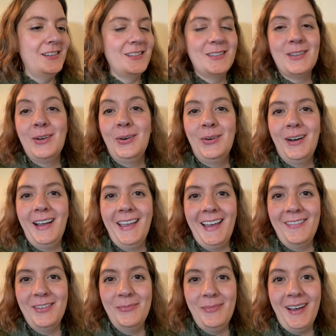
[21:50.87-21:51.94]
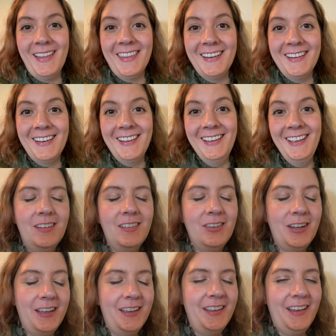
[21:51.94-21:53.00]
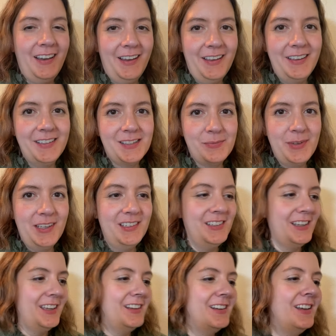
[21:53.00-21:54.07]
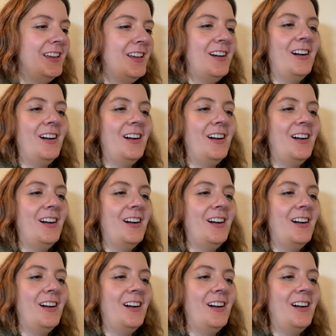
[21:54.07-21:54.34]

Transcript: so I haven't bothered. Okay, hi, it's me again.